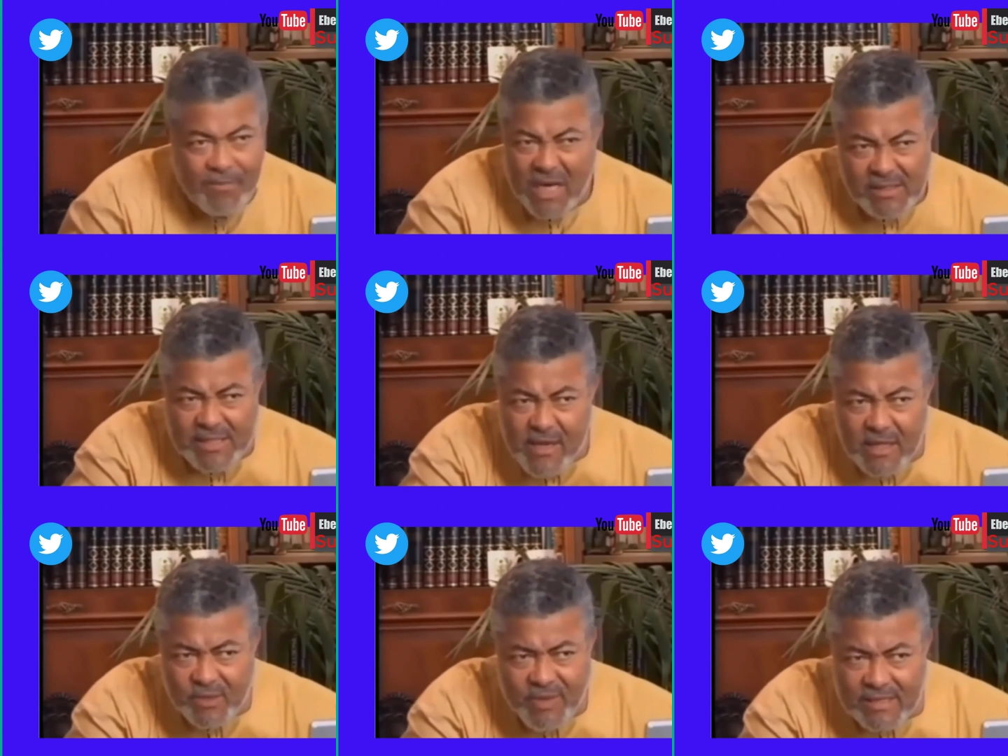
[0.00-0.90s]
I'm not
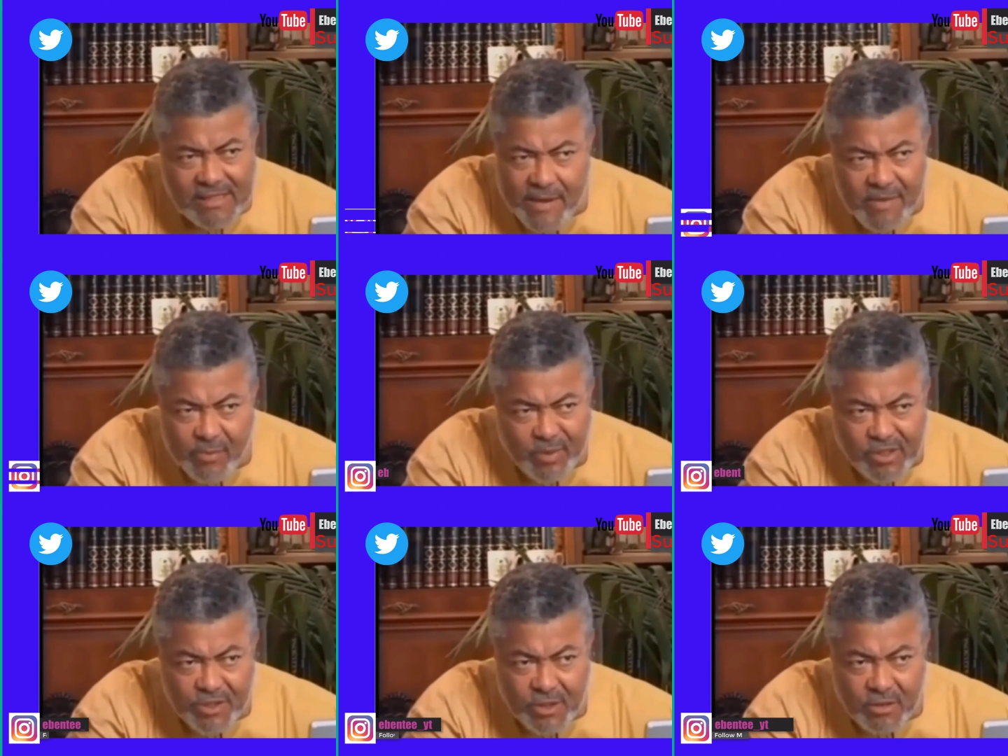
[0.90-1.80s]
saying this because I'm in a
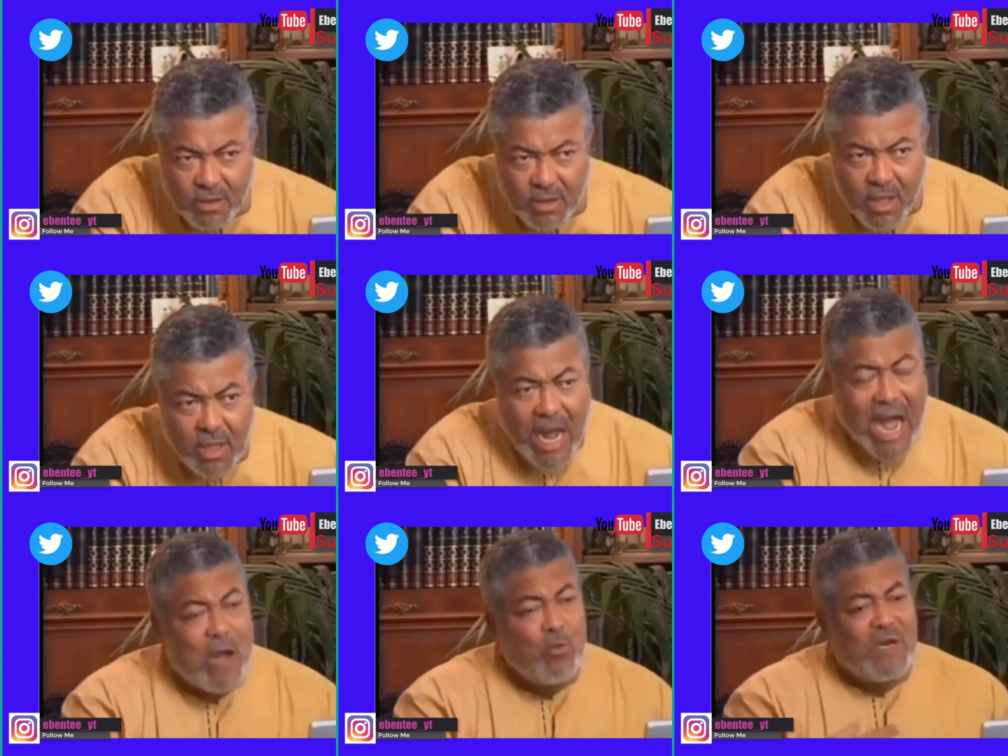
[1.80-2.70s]
position
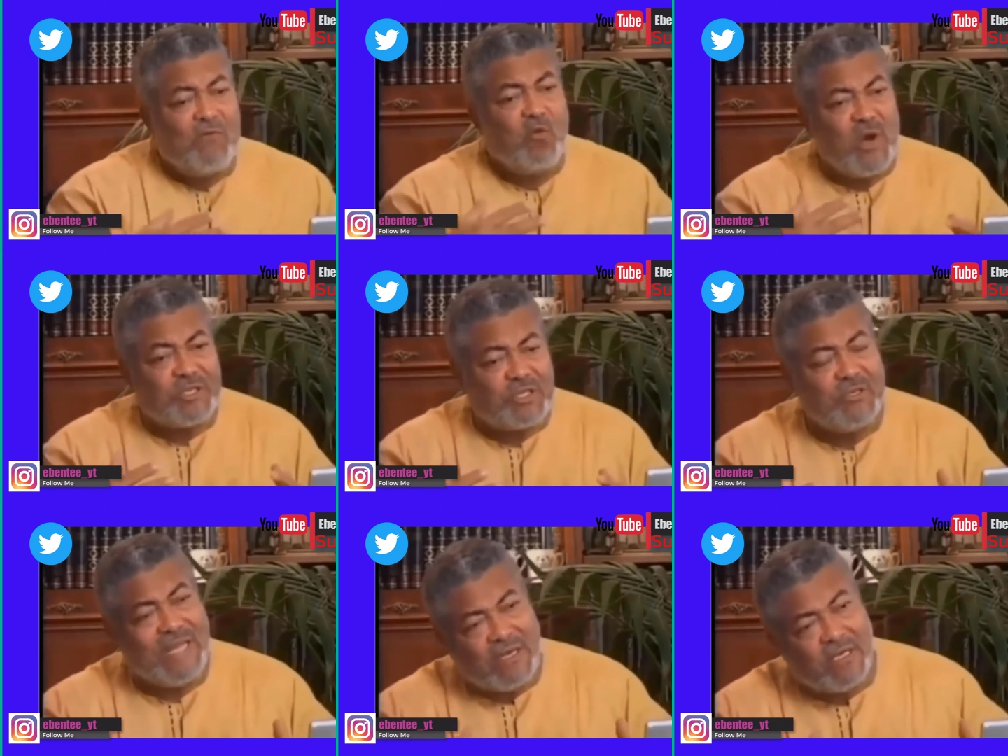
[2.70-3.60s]
I would have
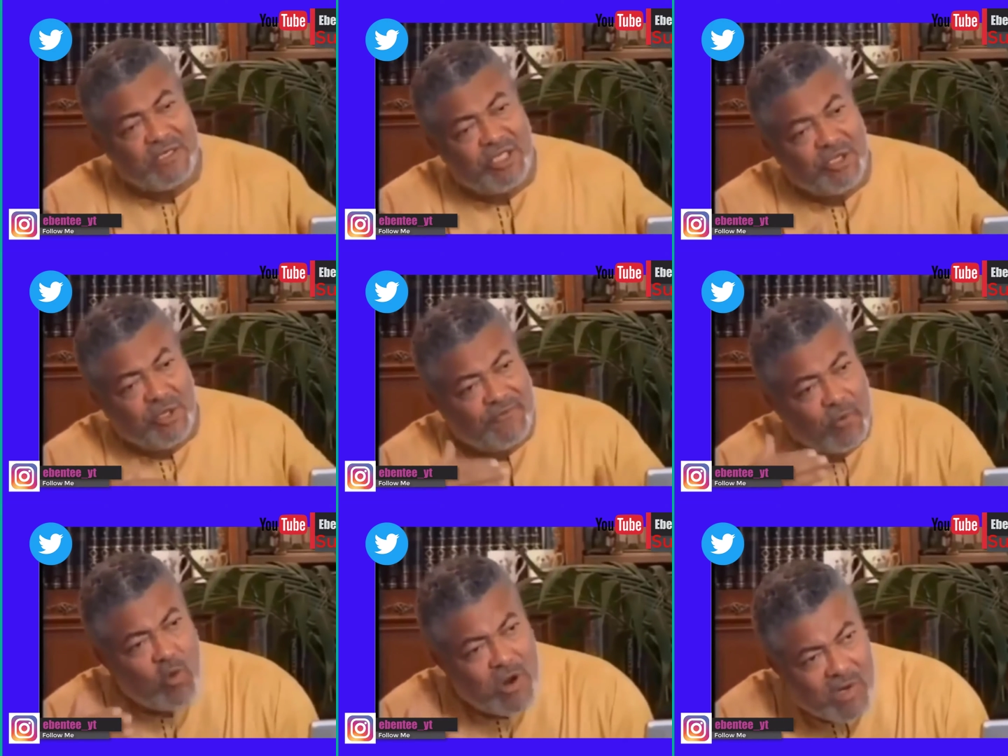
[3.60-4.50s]
wished they had continued
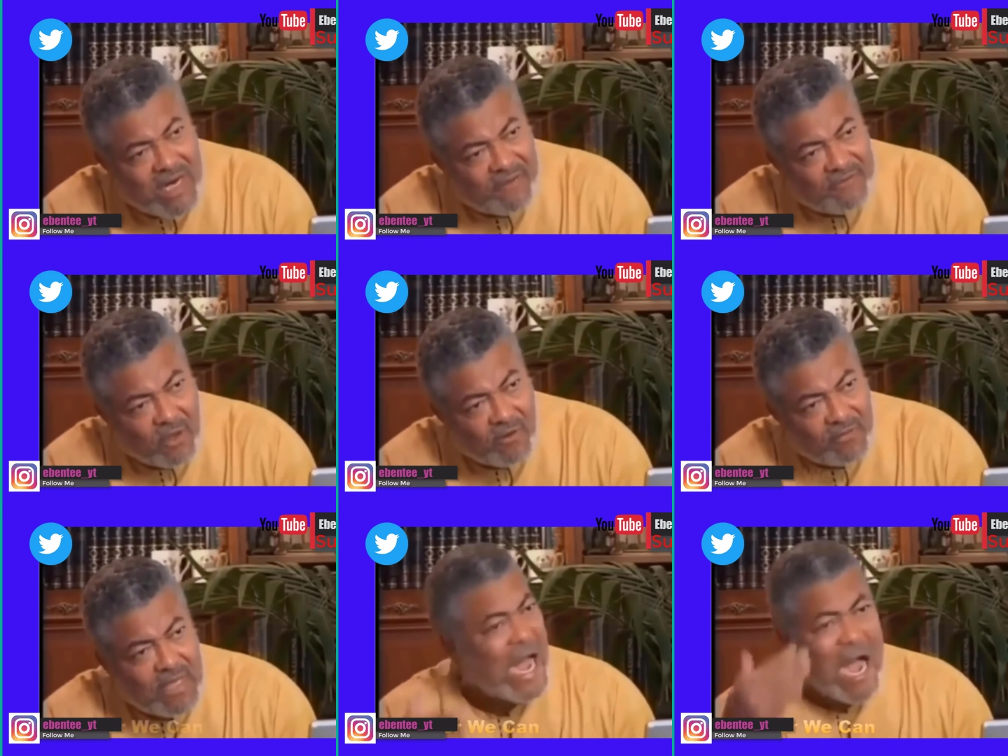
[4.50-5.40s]
from where we left off.